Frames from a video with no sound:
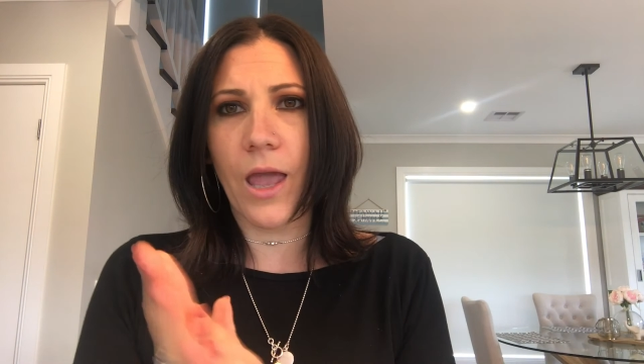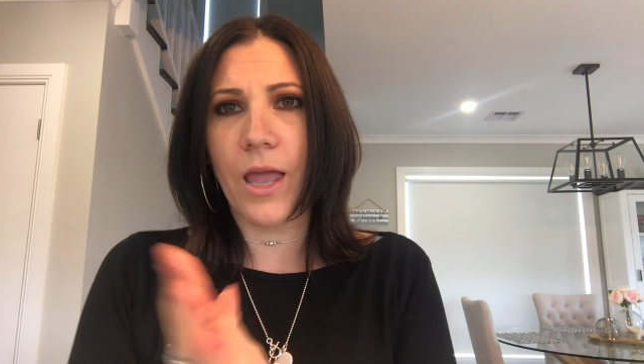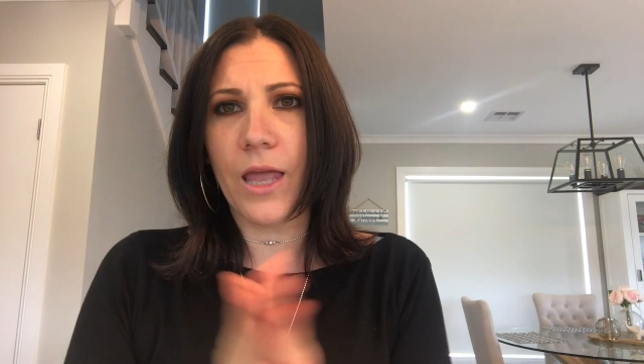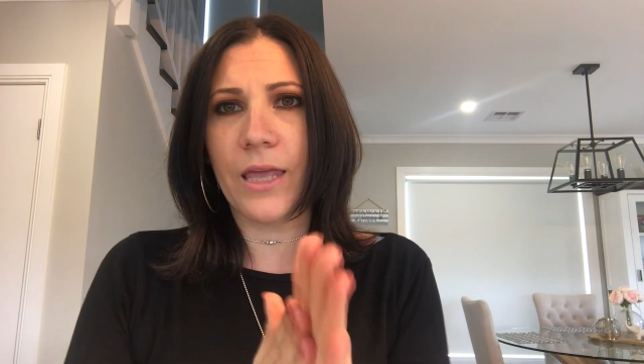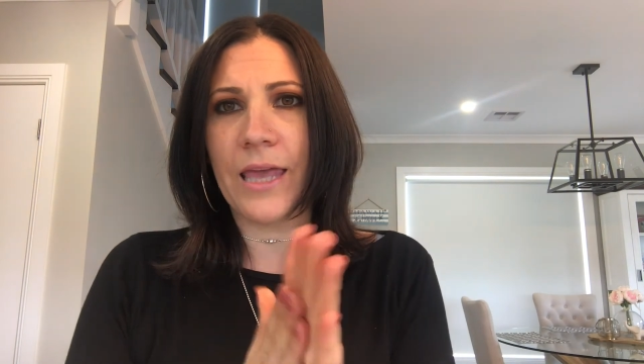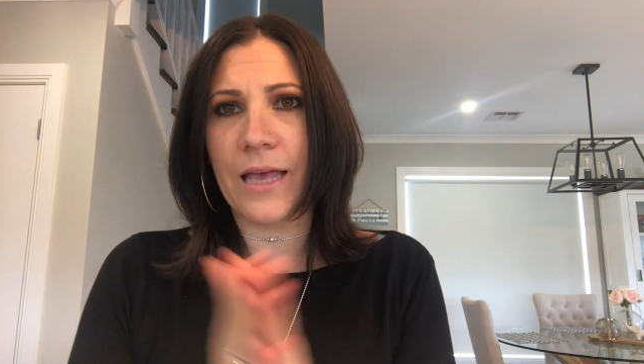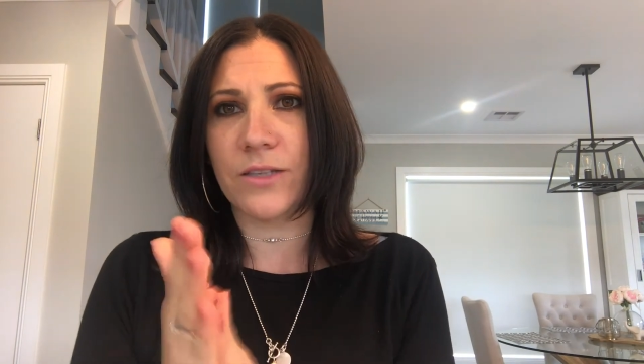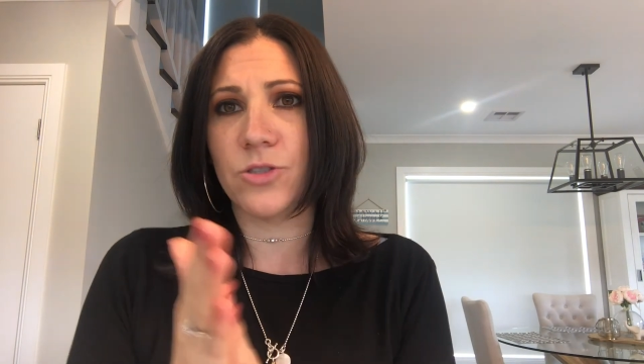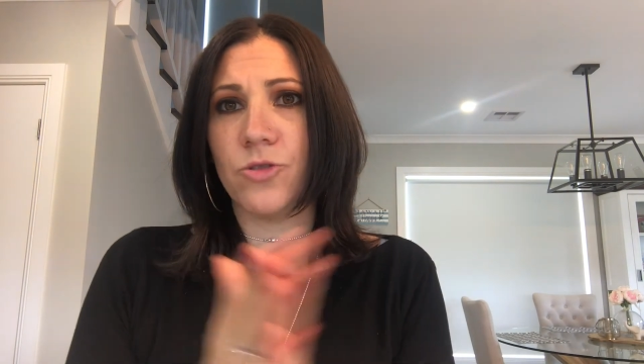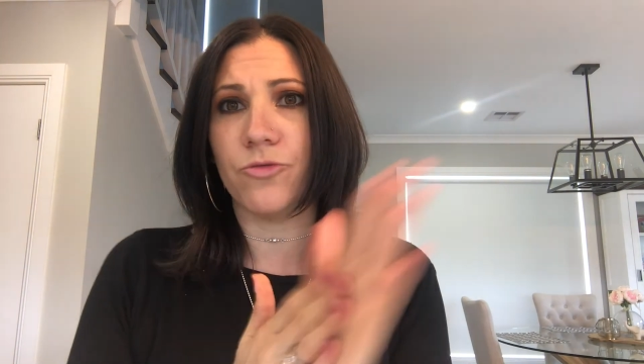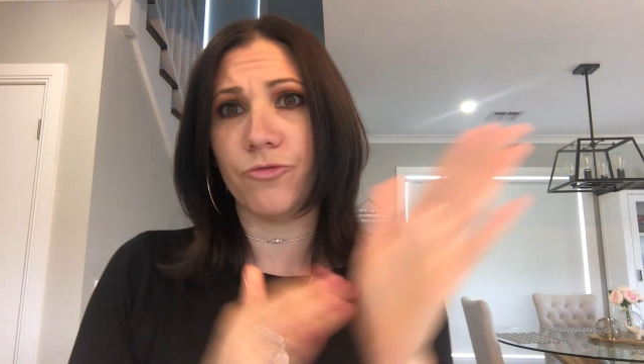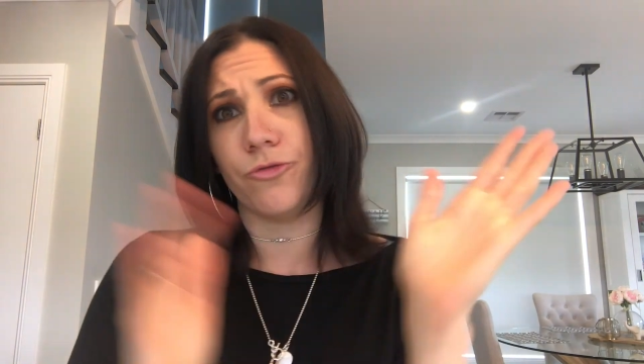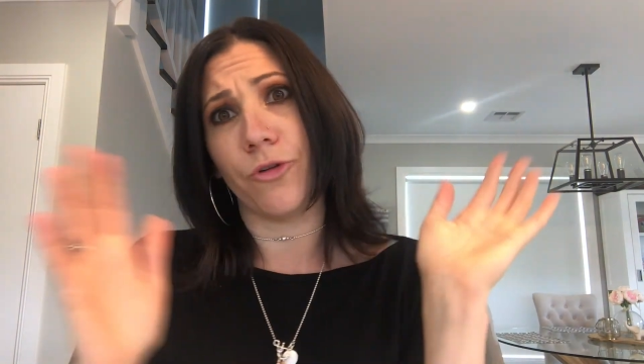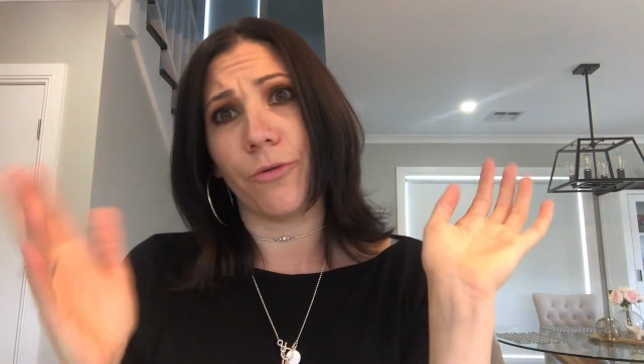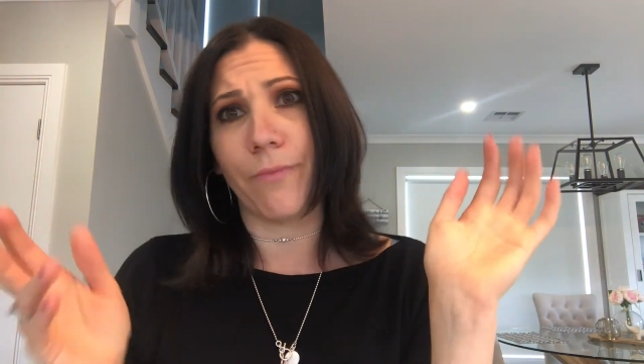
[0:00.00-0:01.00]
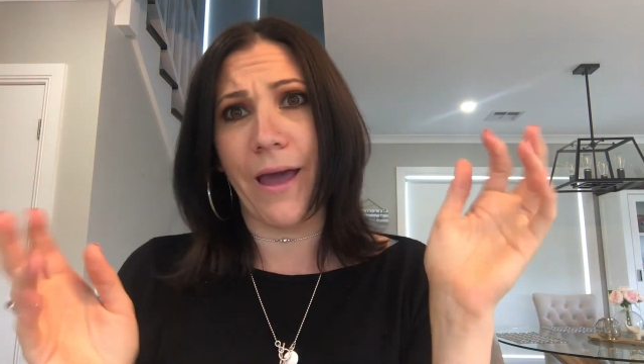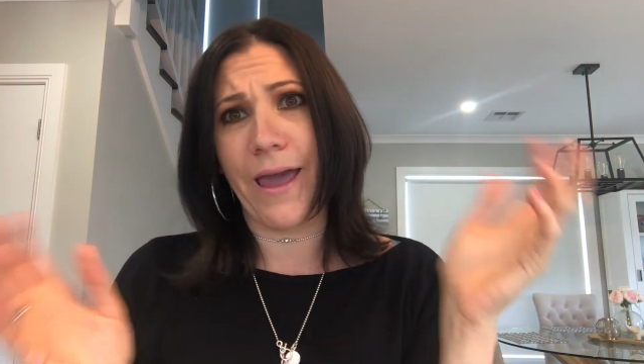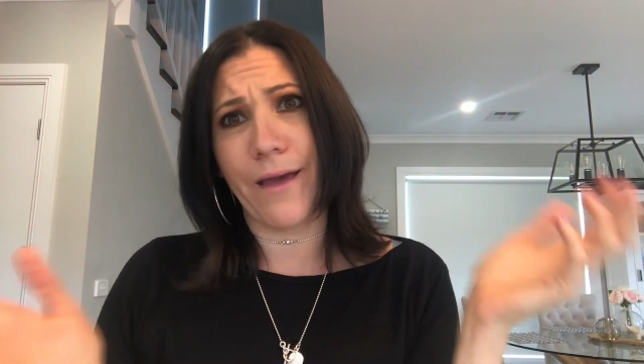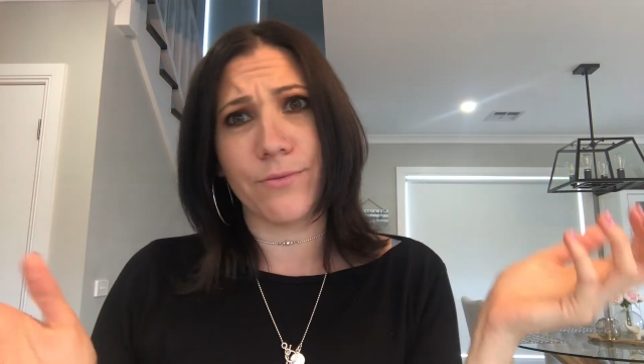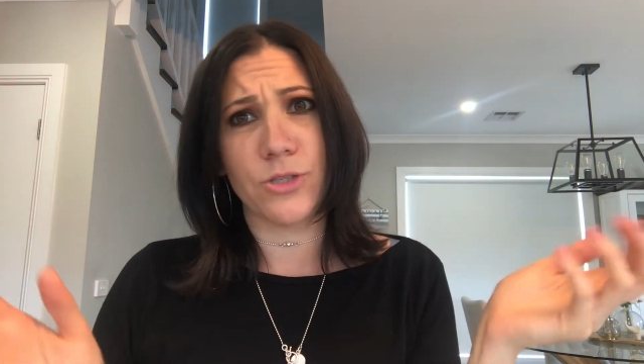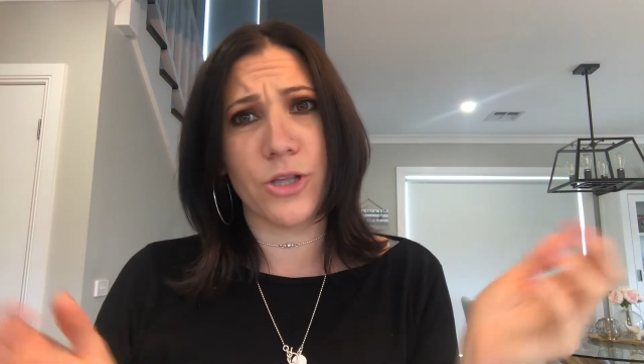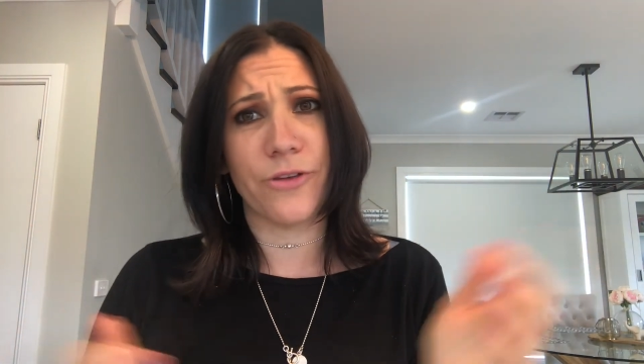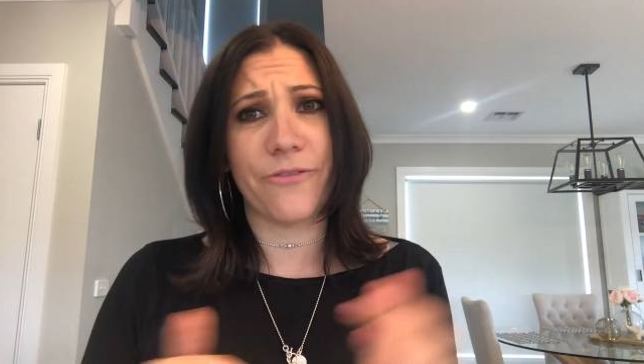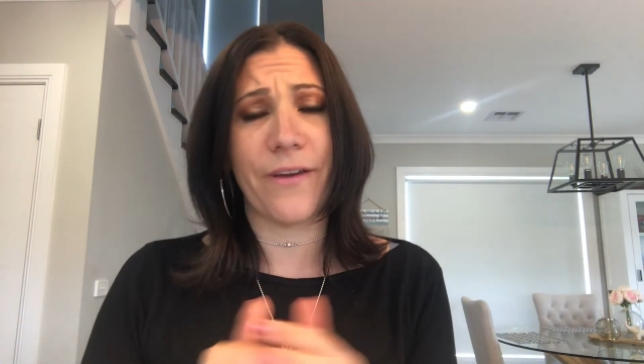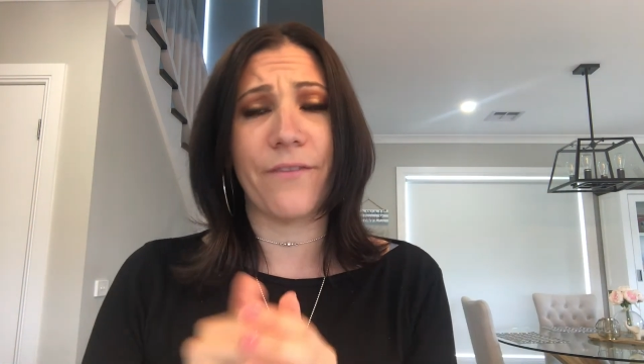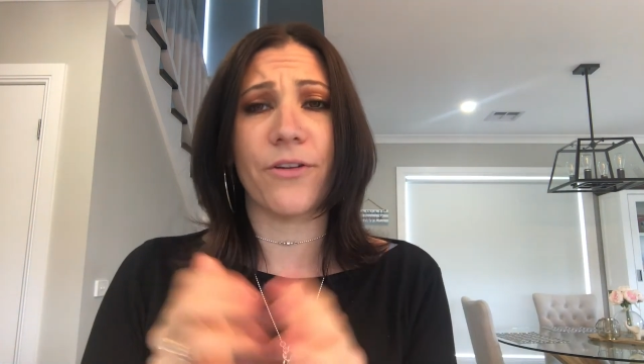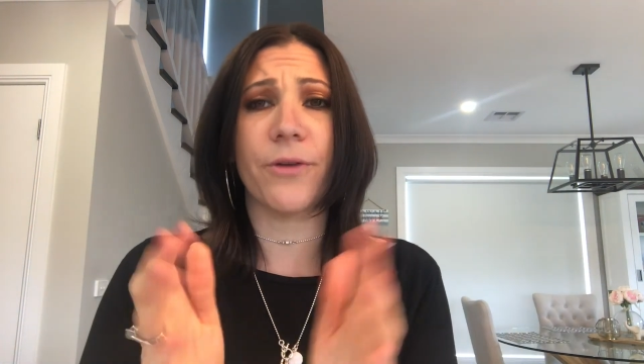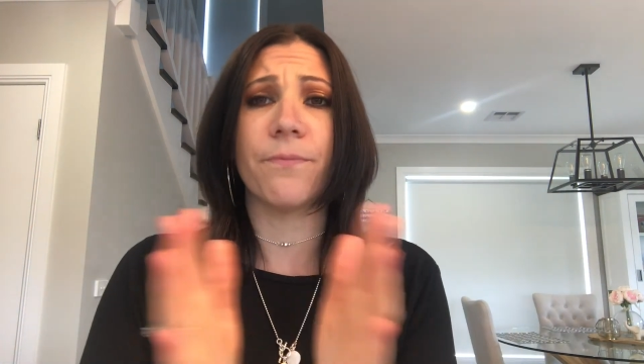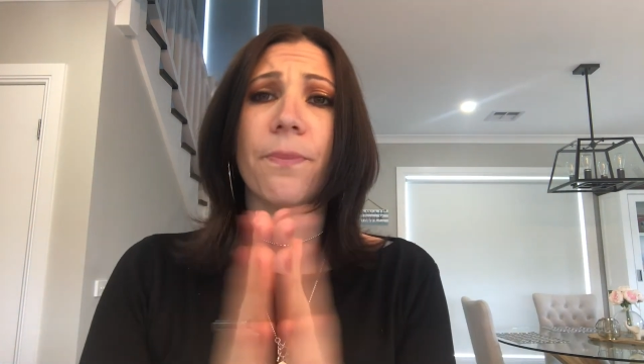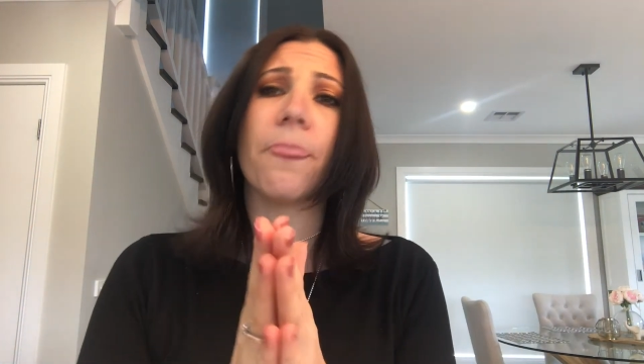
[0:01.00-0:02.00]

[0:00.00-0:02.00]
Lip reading: yes, not my absolute favorite.